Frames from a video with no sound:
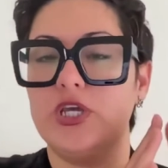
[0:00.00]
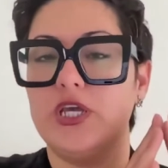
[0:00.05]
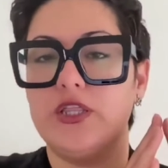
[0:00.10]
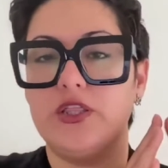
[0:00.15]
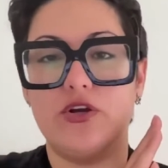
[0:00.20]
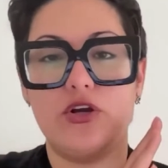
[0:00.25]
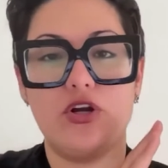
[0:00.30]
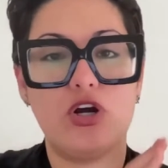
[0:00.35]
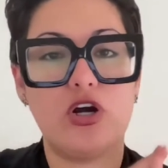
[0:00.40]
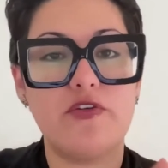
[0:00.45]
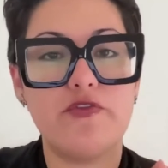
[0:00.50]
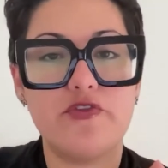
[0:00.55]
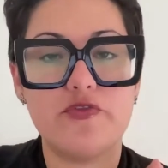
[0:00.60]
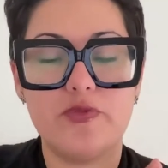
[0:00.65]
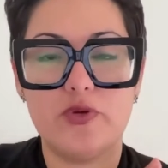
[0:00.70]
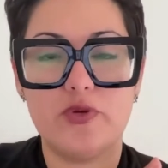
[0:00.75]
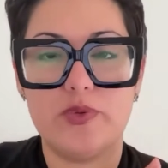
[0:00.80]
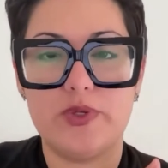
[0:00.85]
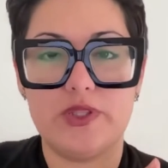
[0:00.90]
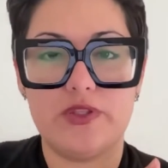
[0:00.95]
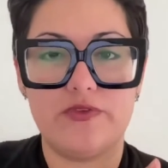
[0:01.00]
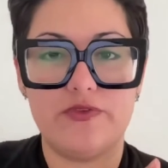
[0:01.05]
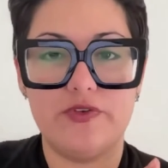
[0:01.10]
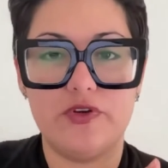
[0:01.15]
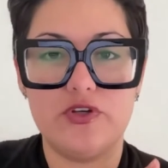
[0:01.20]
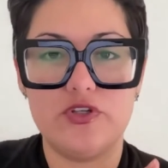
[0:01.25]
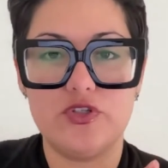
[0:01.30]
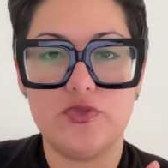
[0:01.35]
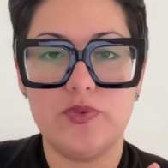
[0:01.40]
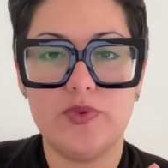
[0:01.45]
they're comfortable with the
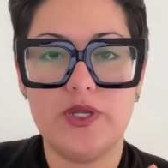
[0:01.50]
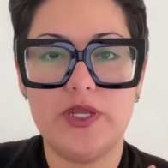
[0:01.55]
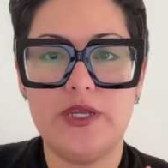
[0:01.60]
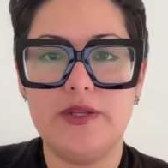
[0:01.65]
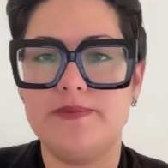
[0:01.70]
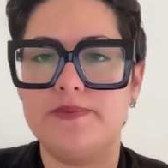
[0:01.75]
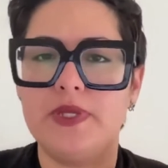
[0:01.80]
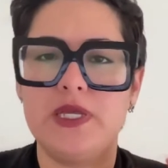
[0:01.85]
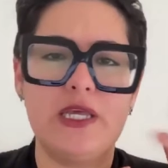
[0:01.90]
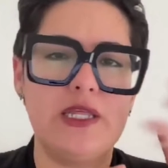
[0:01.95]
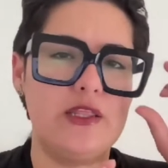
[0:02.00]
first one.